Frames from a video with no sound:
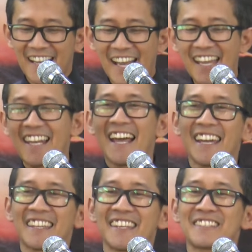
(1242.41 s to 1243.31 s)
I
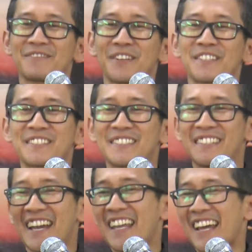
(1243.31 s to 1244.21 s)
like this verse.
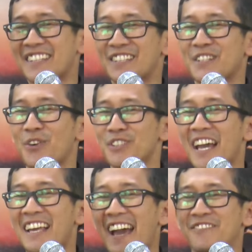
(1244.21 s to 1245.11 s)
I like this quote.
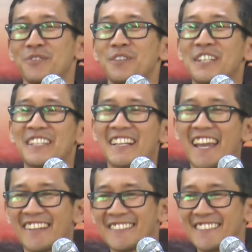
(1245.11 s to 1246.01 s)
I'll have to read it
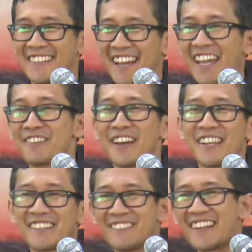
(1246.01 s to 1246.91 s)
again. I read
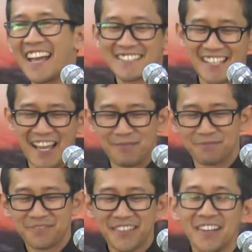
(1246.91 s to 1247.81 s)
it last time.
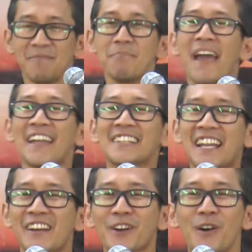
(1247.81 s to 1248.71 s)
Man
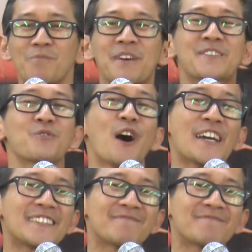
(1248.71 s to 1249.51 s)
can accomplish what?